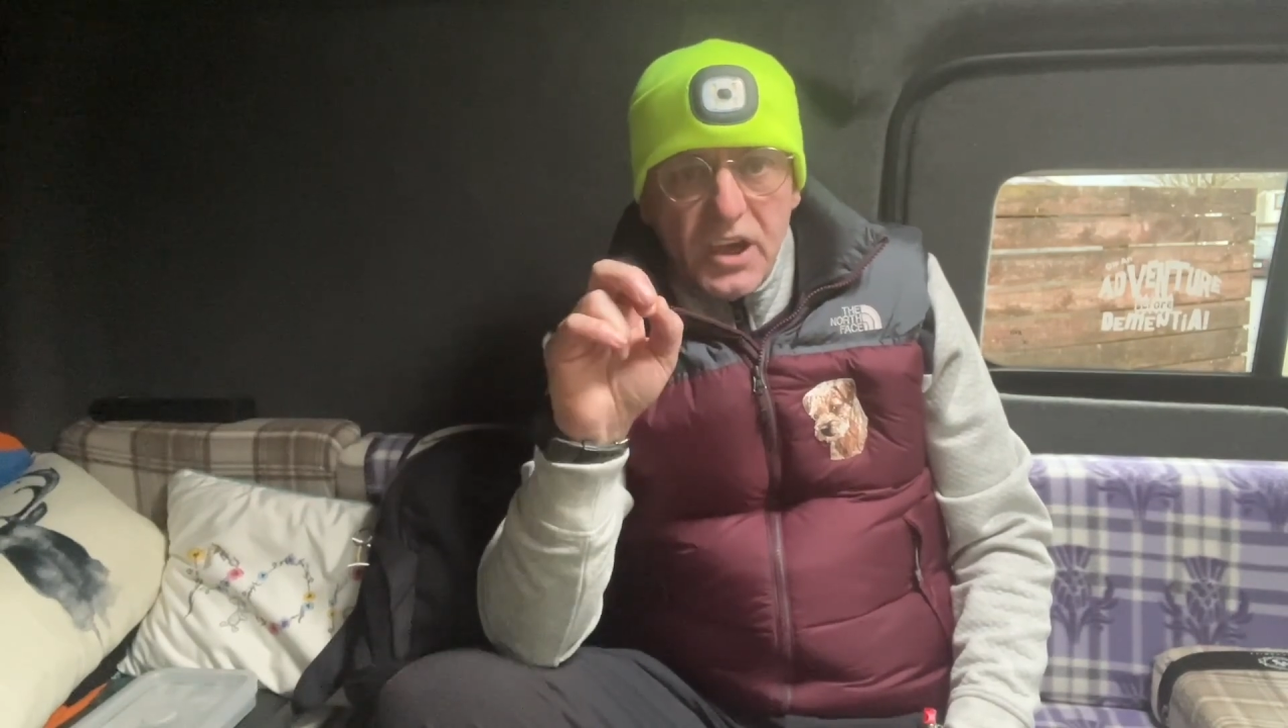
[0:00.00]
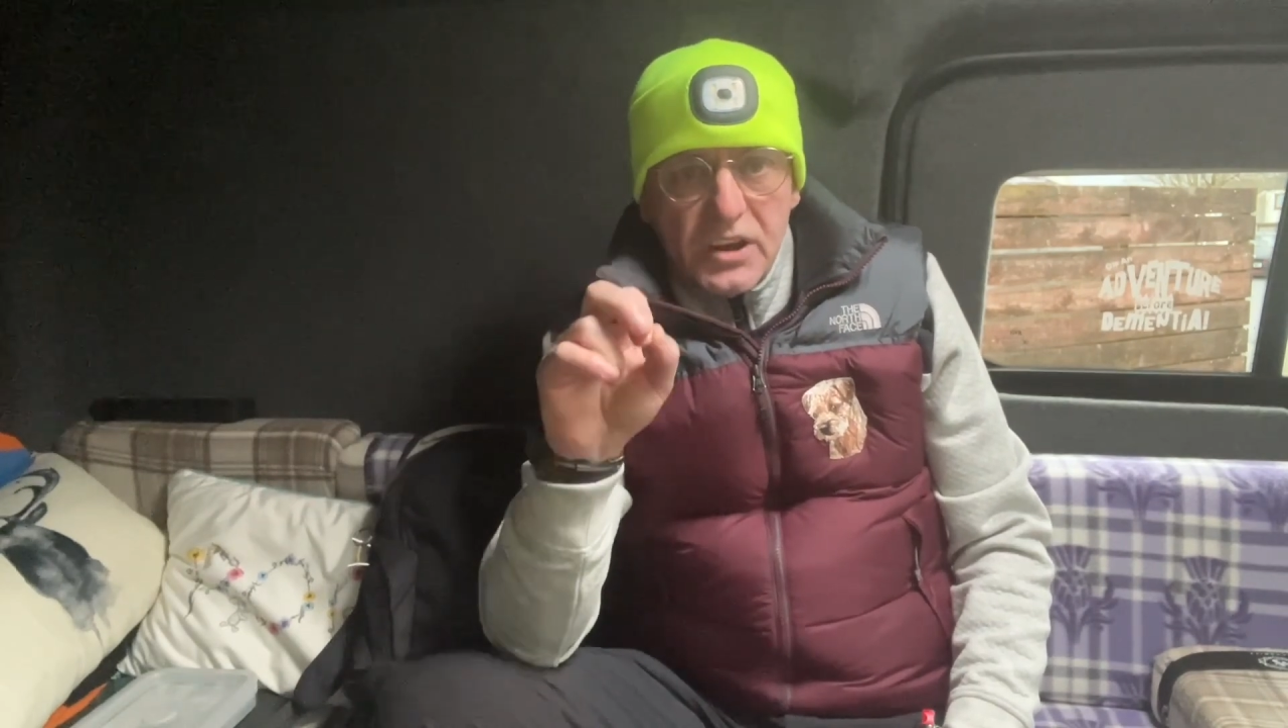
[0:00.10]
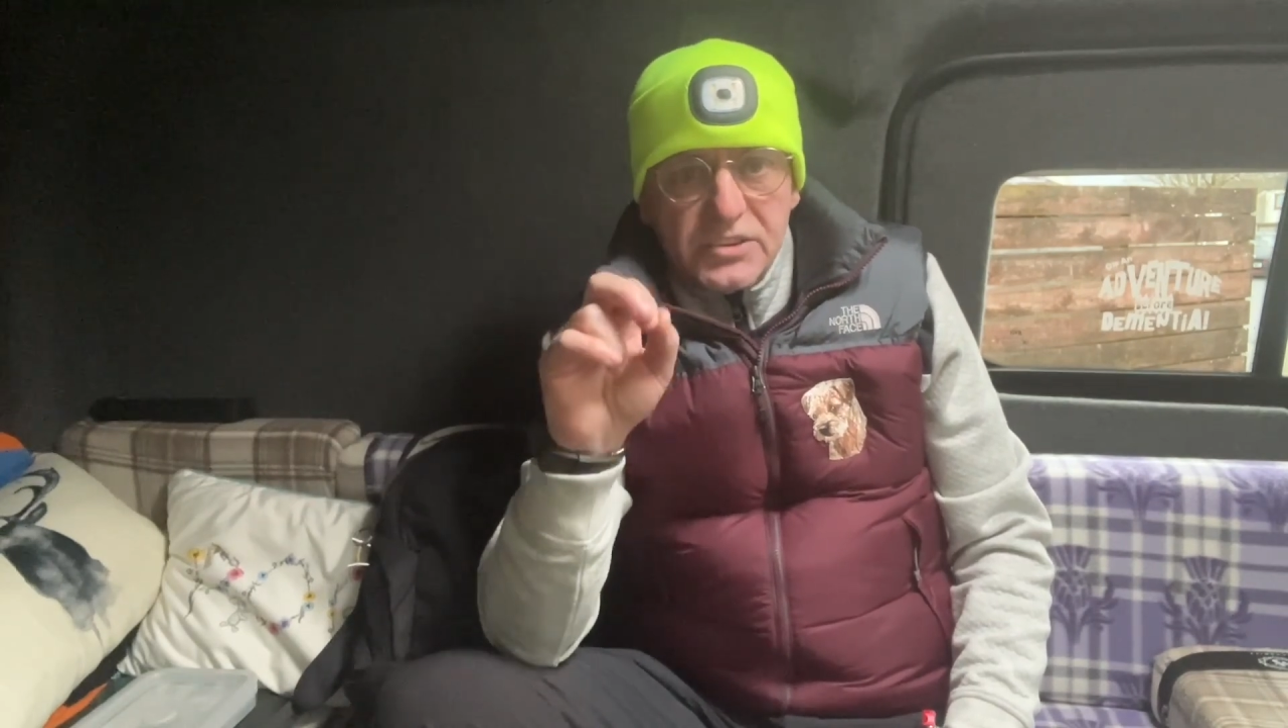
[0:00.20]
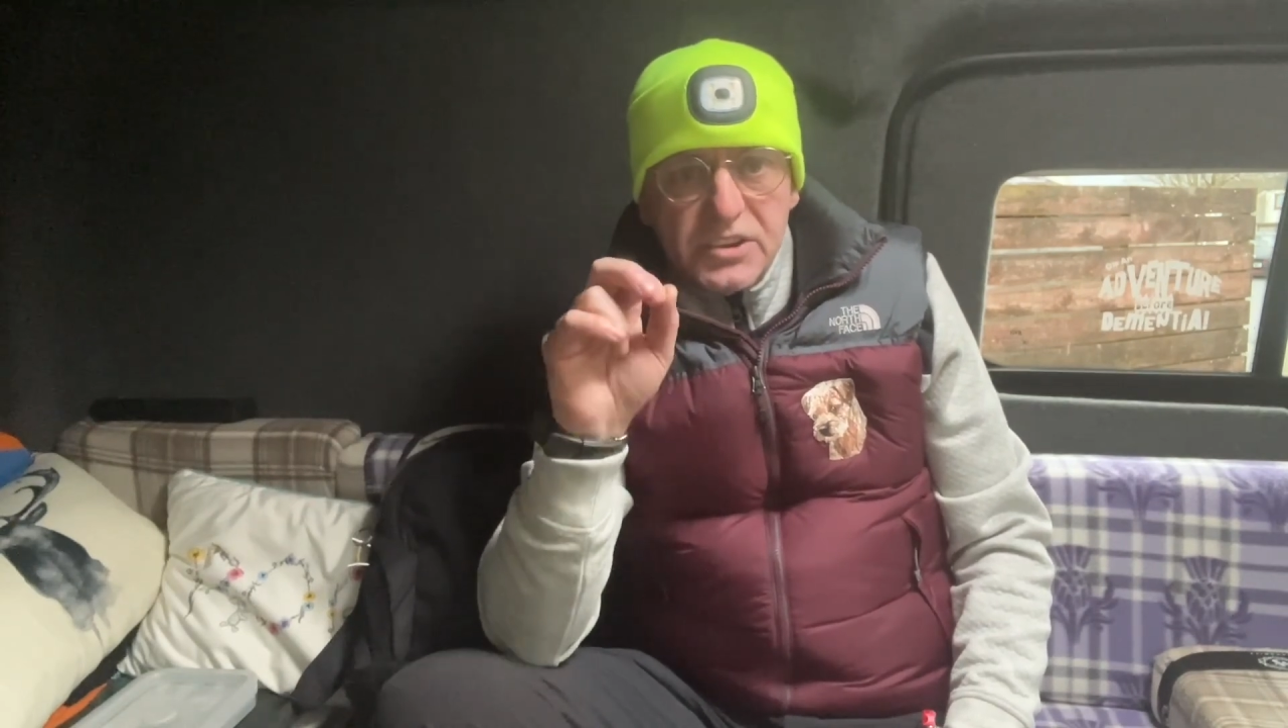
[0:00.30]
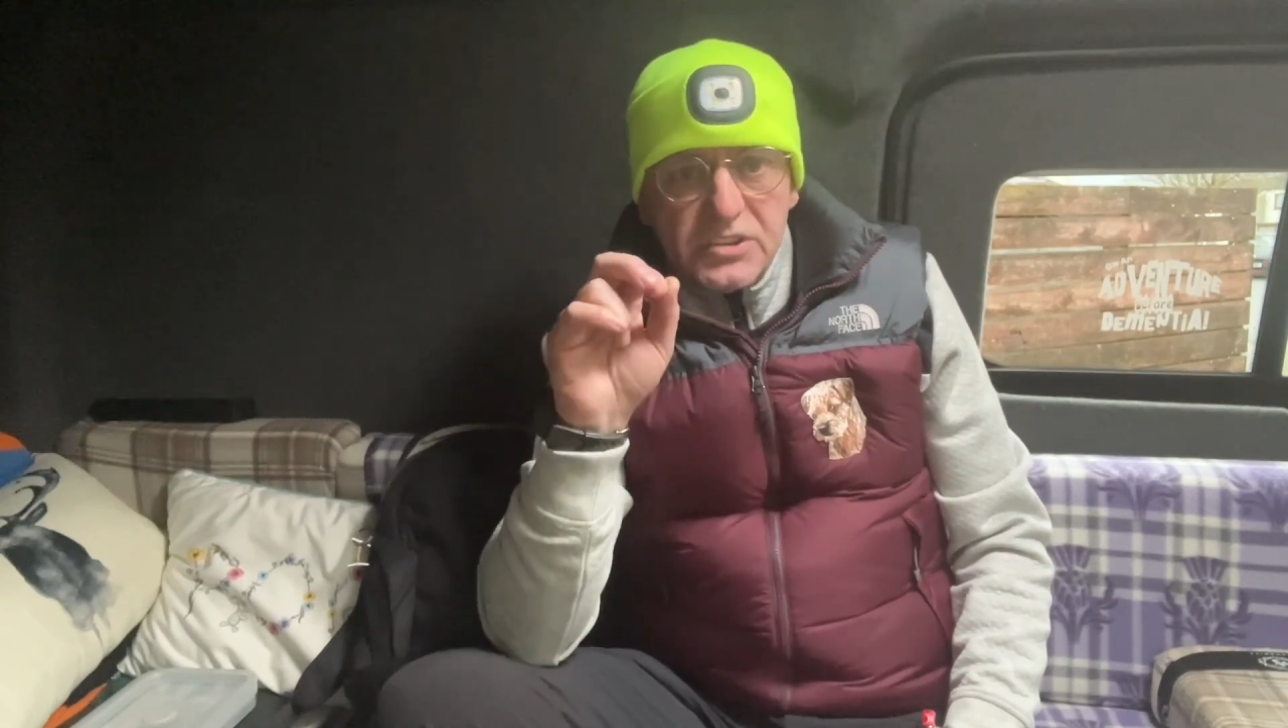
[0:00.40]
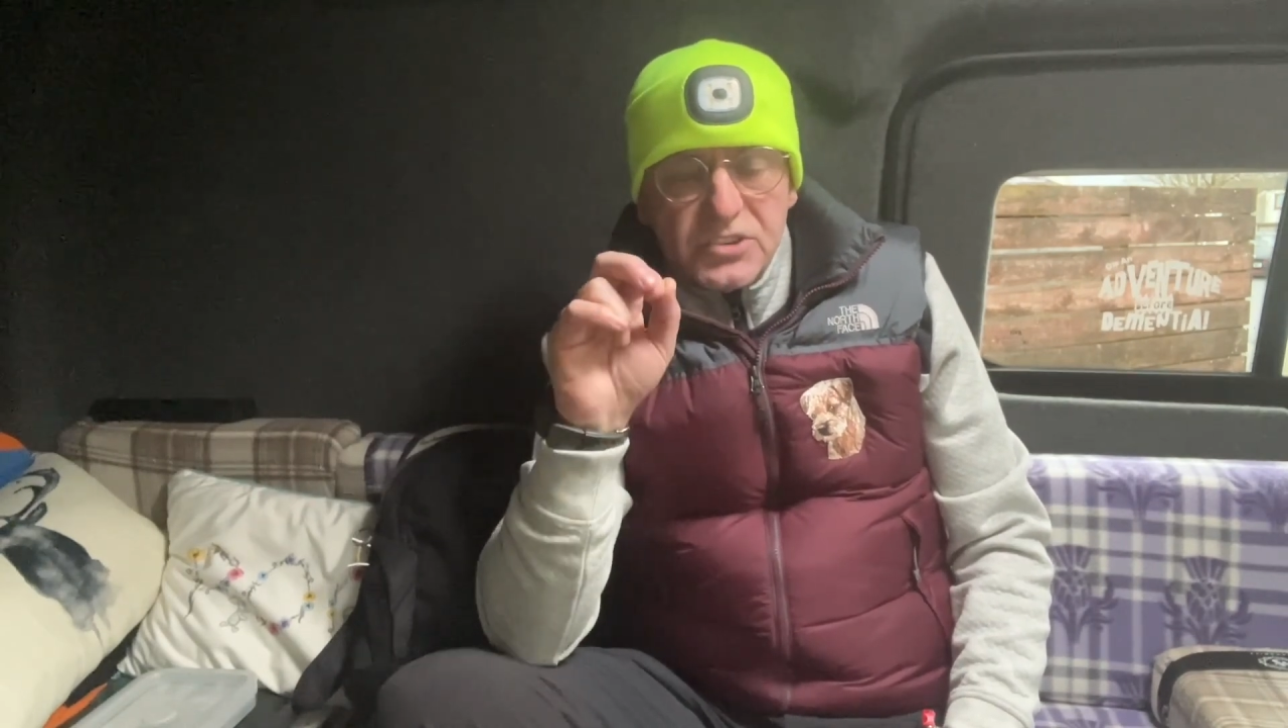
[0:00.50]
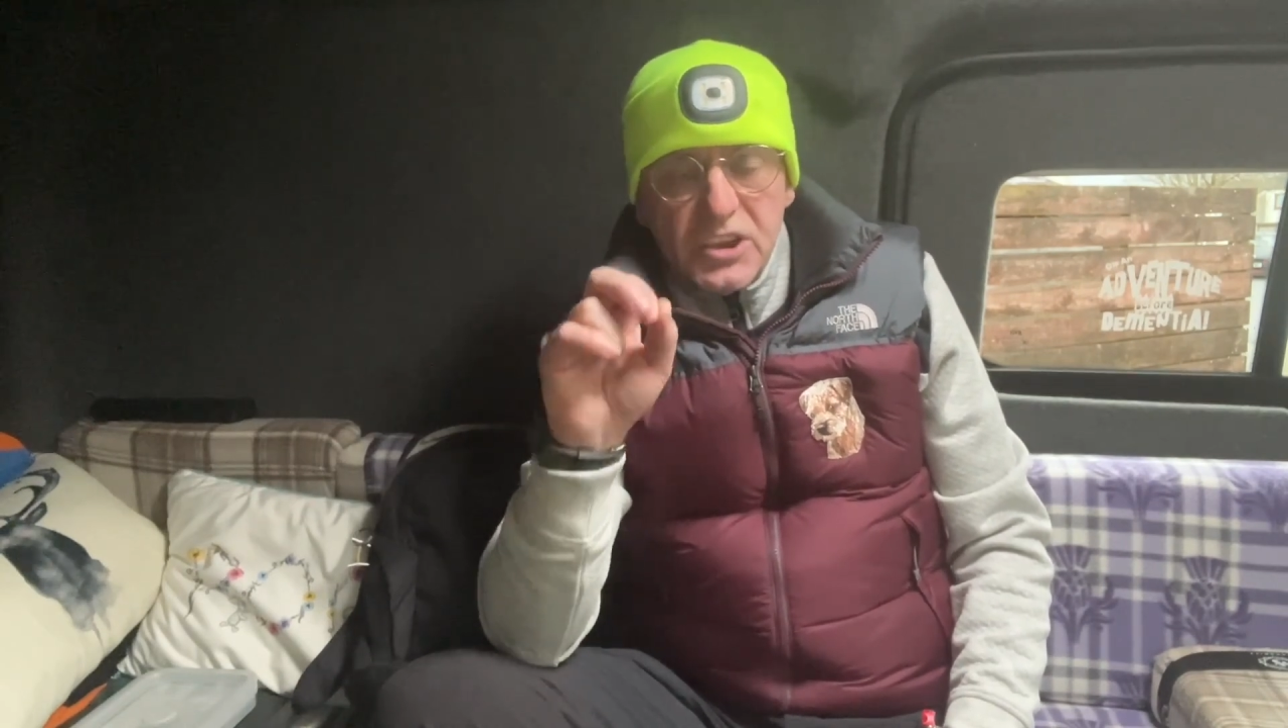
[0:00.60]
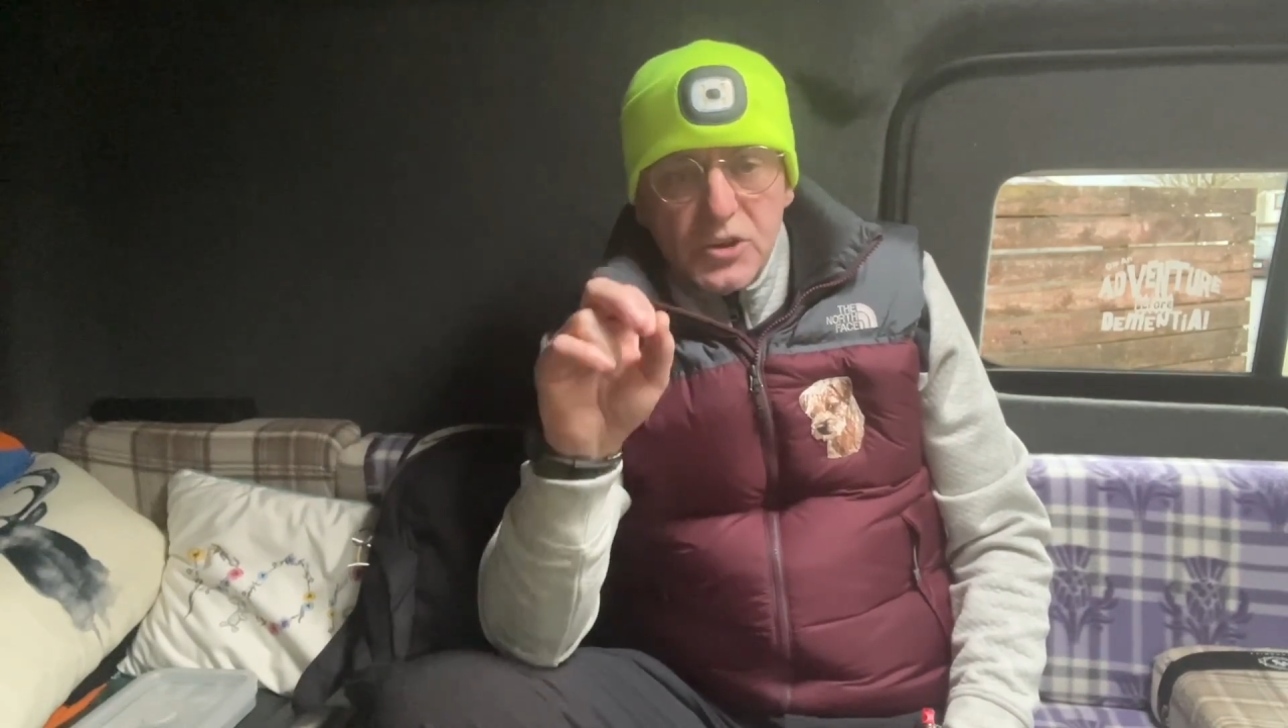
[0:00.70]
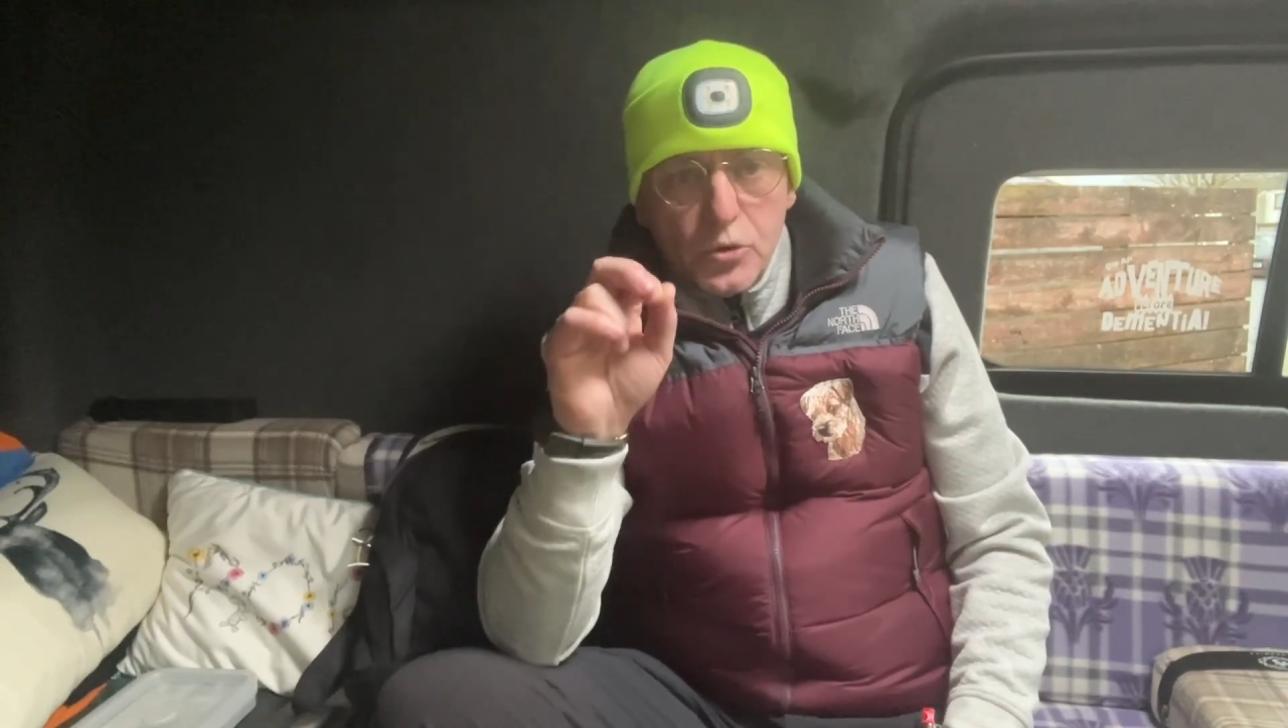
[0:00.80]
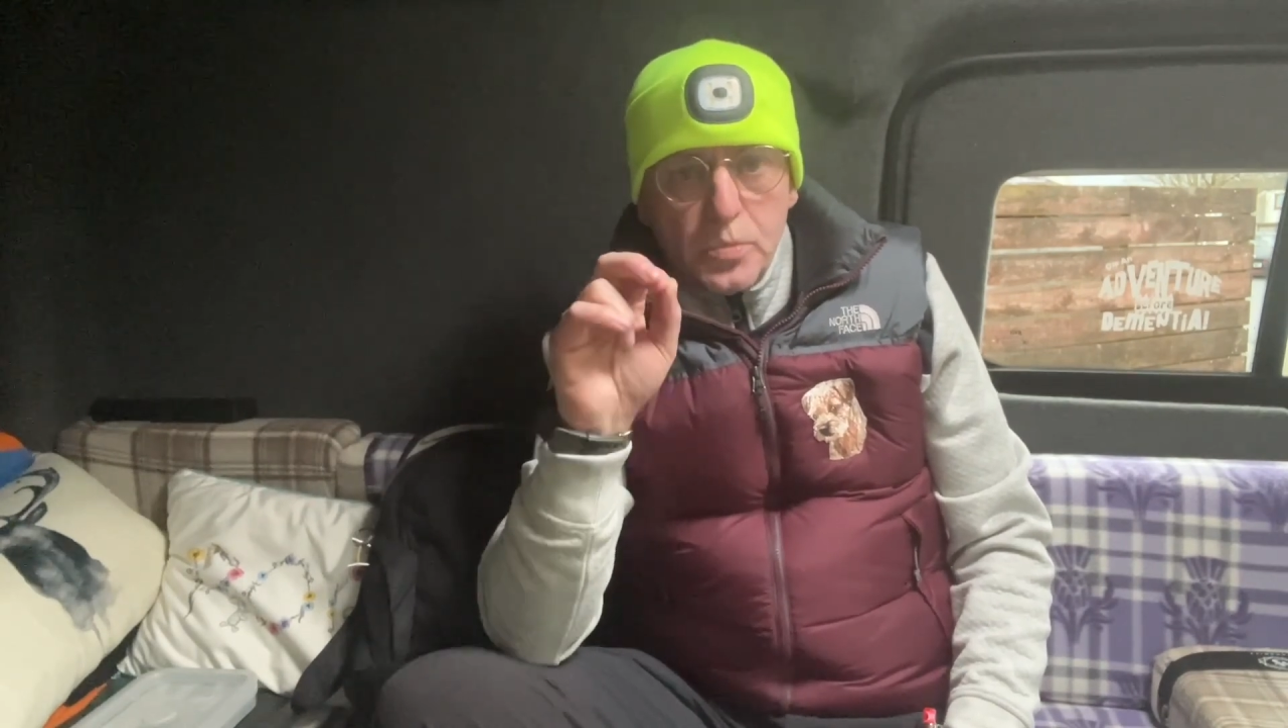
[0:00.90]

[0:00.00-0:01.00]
into his anal